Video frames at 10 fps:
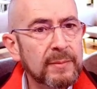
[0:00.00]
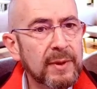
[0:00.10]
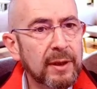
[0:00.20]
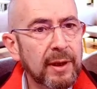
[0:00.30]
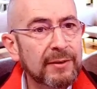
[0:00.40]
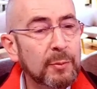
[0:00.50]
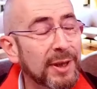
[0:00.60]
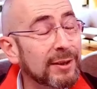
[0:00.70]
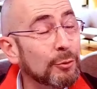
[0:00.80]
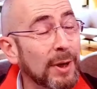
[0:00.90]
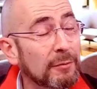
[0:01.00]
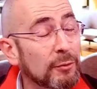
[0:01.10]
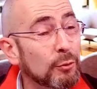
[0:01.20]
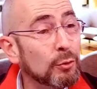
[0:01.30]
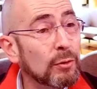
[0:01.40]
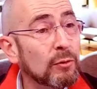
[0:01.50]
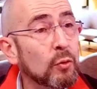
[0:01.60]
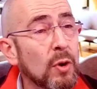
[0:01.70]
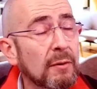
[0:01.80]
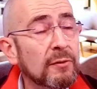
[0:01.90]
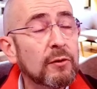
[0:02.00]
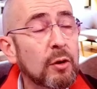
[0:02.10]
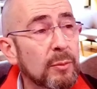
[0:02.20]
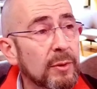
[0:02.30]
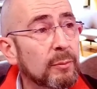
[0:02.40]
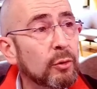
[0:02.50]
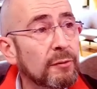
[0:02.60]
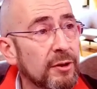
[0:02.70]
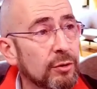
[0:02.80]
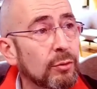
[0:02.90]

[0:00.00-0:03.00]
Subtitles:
expect to have students who have some professional